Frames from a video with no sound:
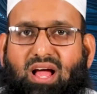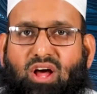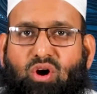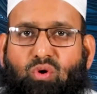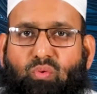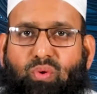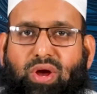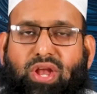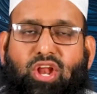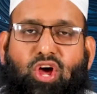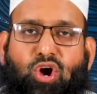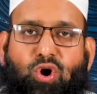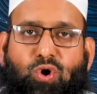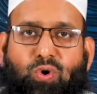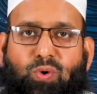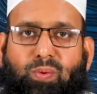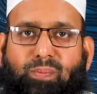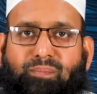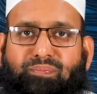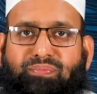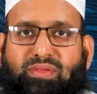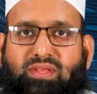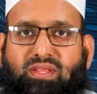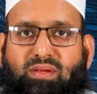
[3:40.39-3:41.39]
We
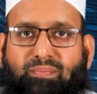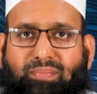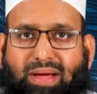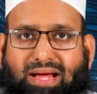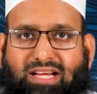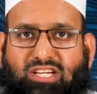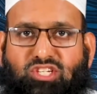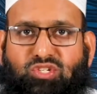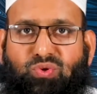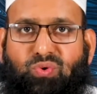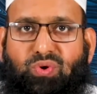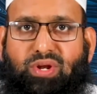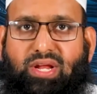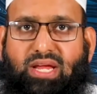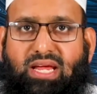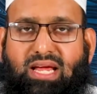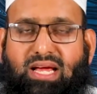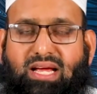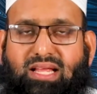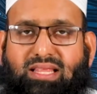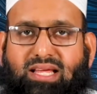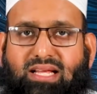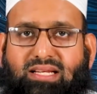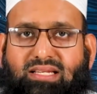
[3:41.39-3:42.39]
know the backstory
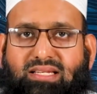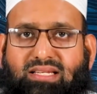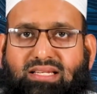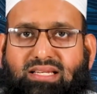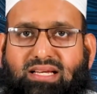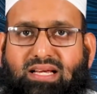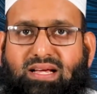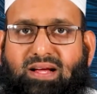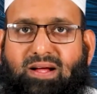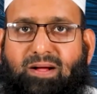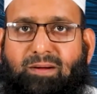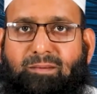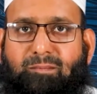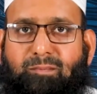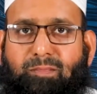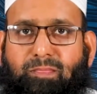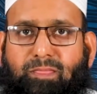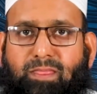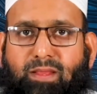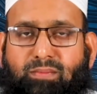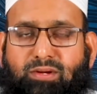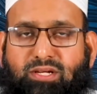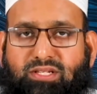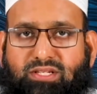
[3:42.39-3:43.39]
here that
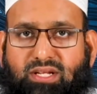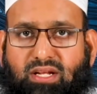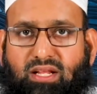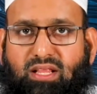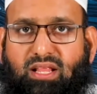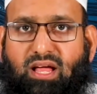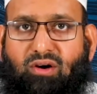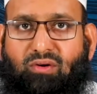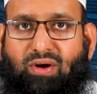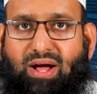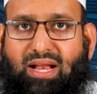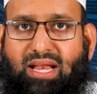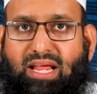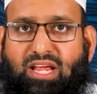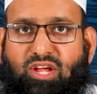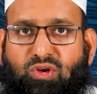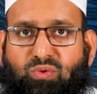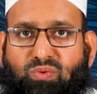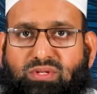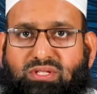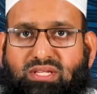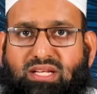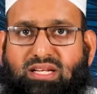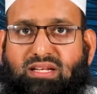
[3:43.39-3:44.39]
Nabi sallallahu alayhi
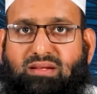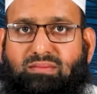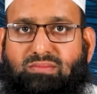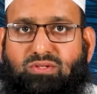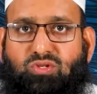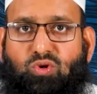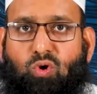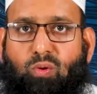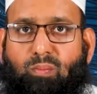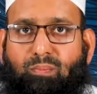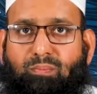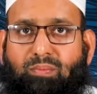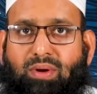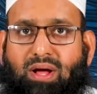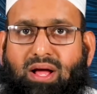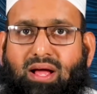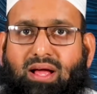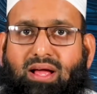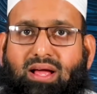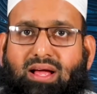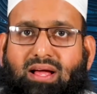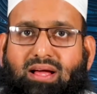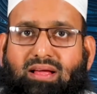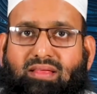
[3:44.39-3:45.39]
wa sallam's
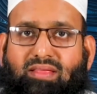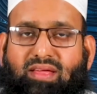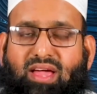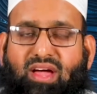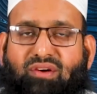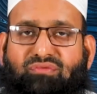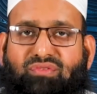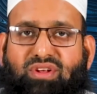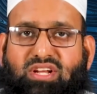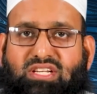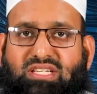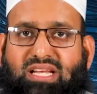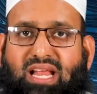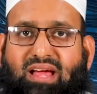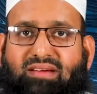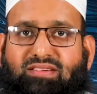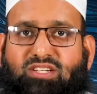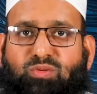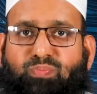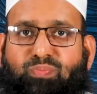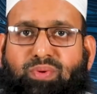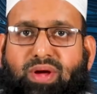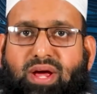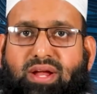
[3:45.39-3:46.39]
ummah, the average
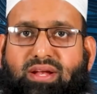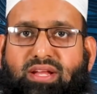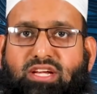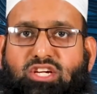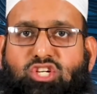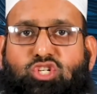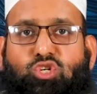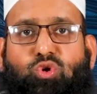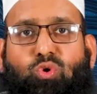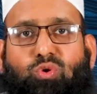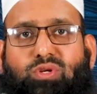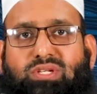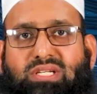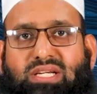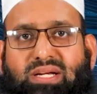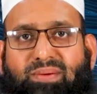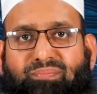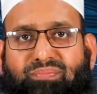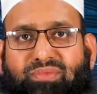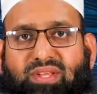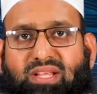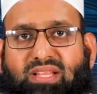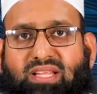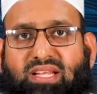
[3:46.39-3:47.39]
lifespan is shorter
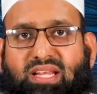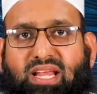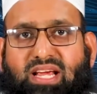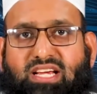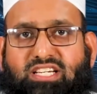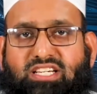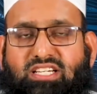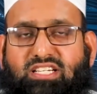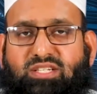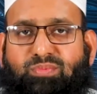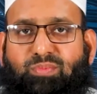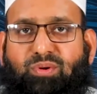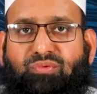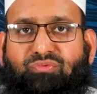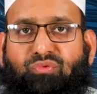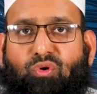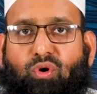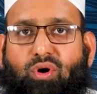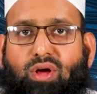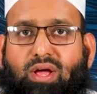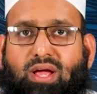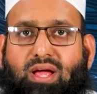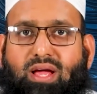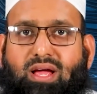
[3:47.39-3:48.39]
than the nations
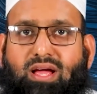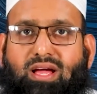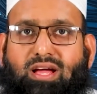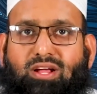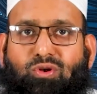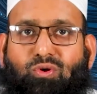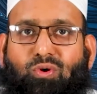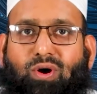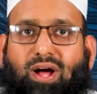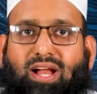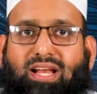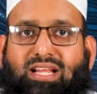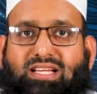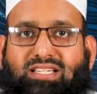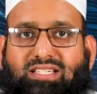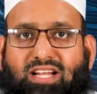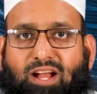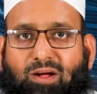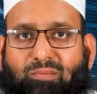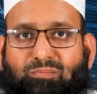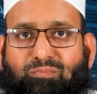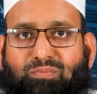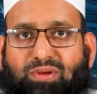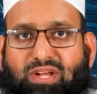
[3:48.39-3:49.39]
before. Nuh alayhi
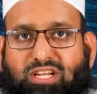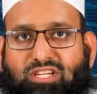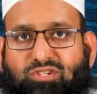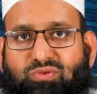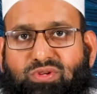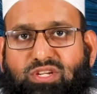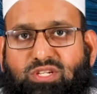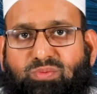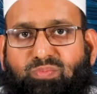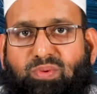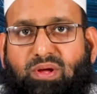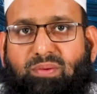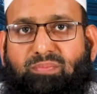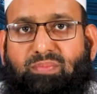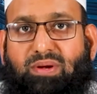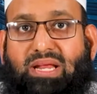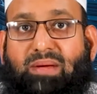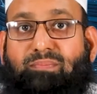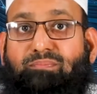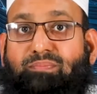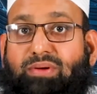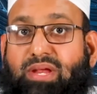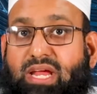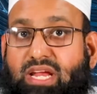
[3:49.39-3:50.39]
salam preached to his people.
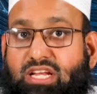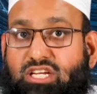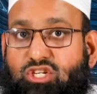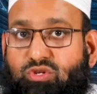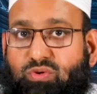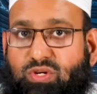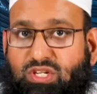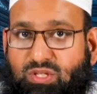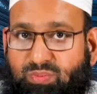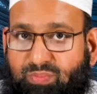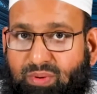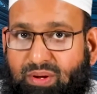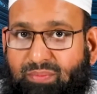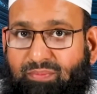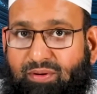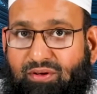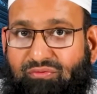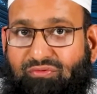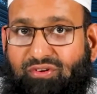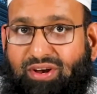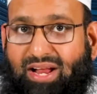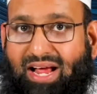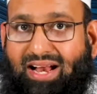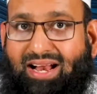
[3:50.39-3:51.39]
He preached to his people
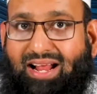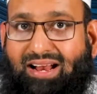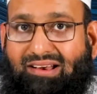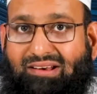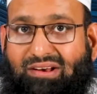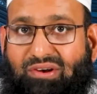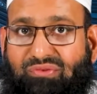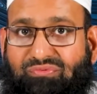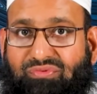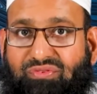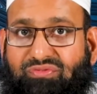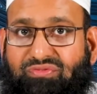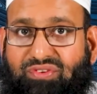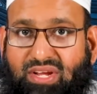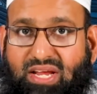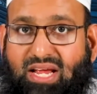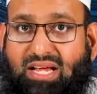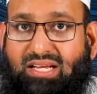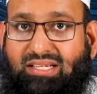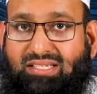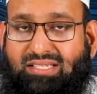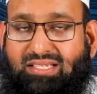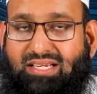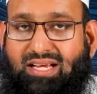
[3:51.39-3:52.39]
for 950
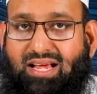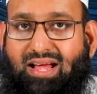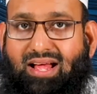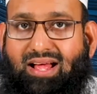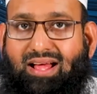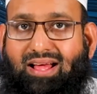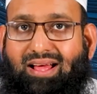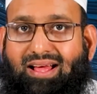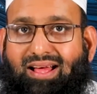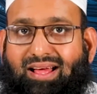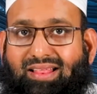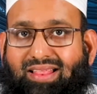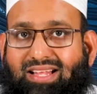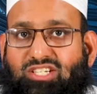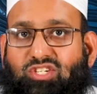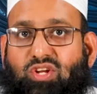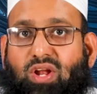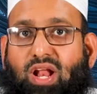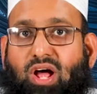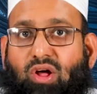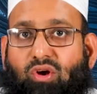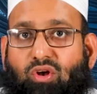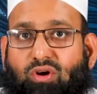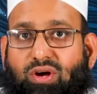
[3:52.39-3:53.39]
years. And that's
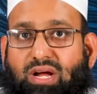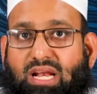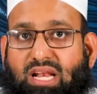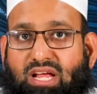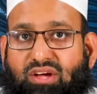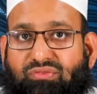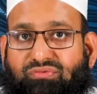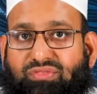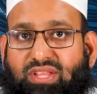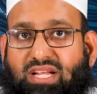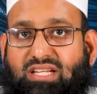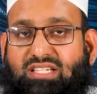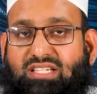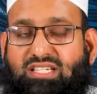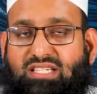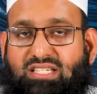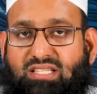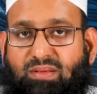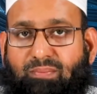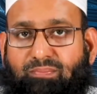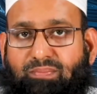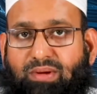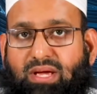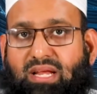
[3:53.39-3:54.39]
not how long he lived. That's just
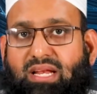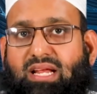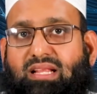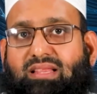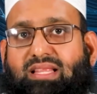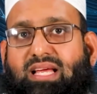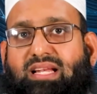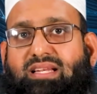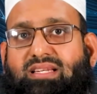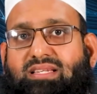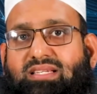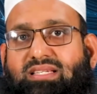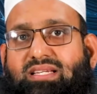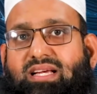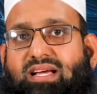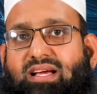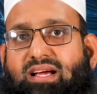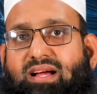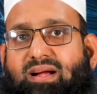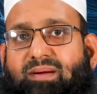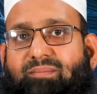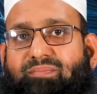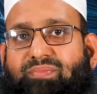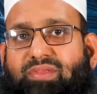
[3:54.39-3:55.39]
the period
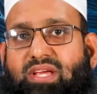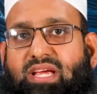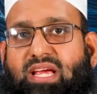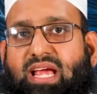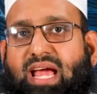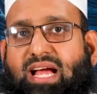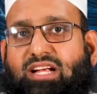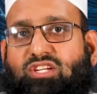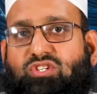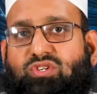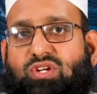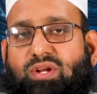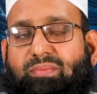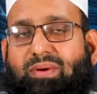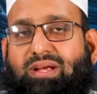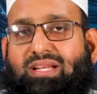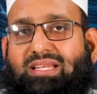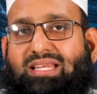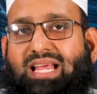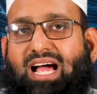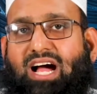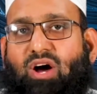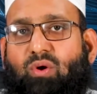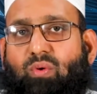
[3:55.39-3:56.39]
that he actually made
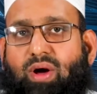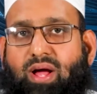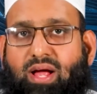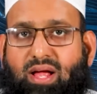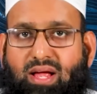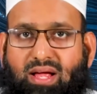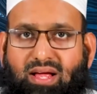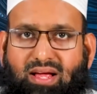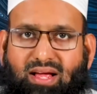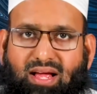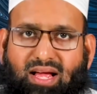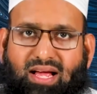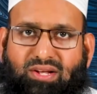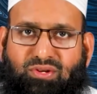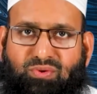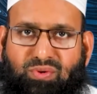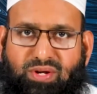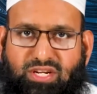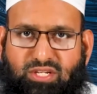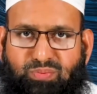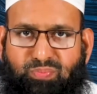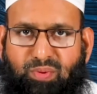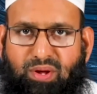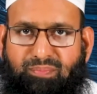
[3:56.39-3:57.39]
da'wah to
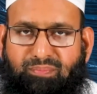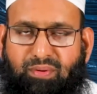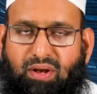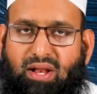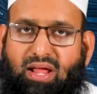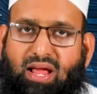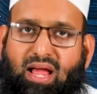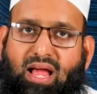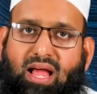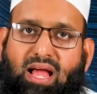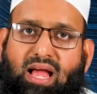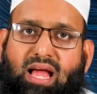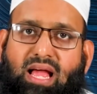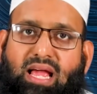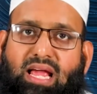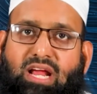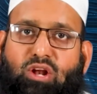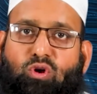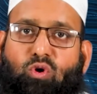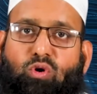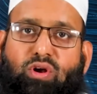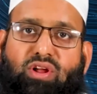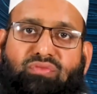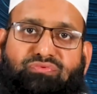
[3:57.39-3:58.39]
his people. In
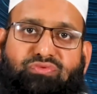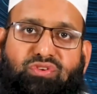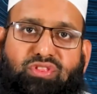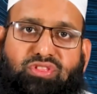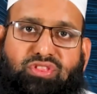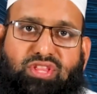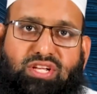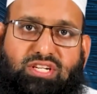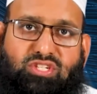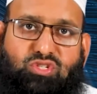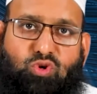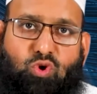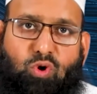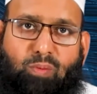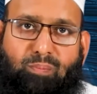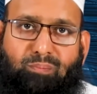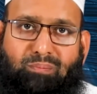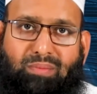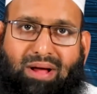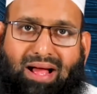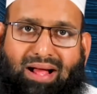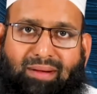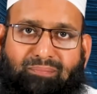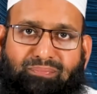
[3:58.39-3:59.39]
order for this
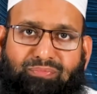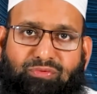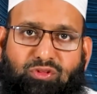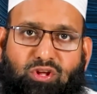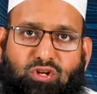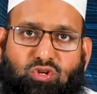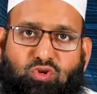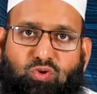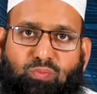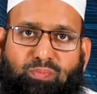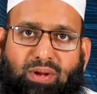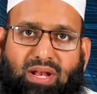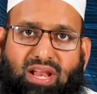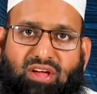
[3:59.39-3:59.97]
ummah not to be